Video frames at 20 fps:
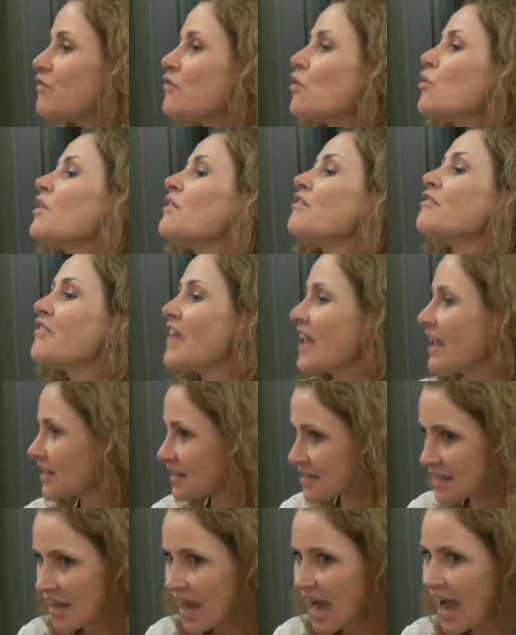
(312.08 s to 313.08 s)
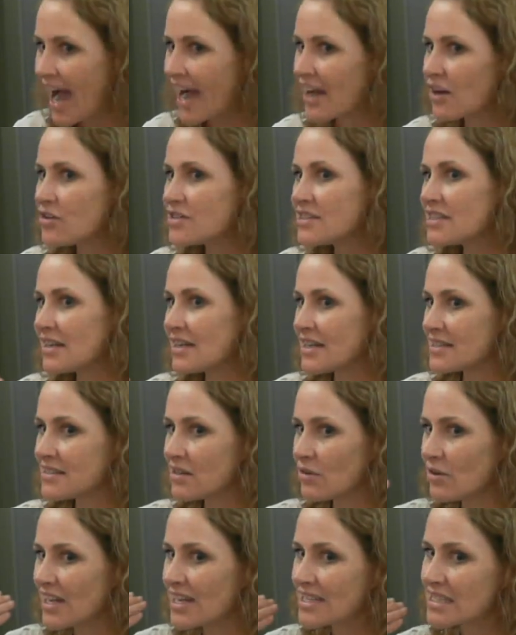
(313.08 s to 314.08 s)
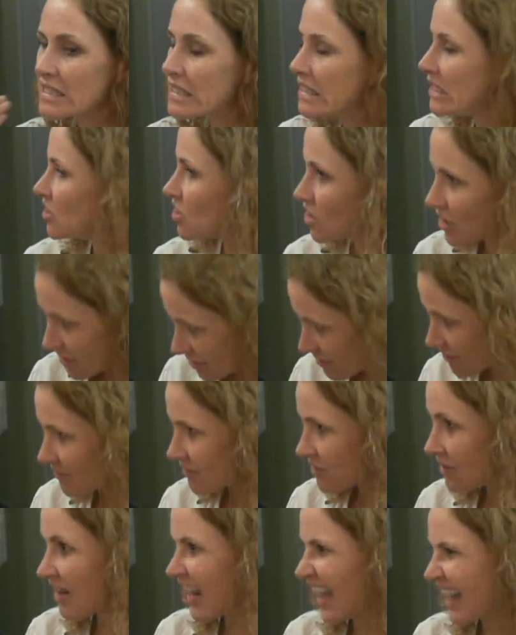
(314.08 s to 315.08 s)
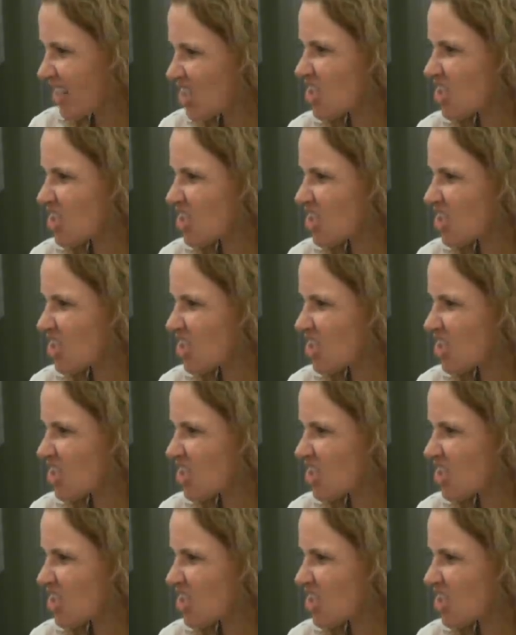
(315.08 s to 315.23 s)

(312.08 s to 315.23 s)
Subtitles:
for effect. I don't see it necessarily as a teaching like a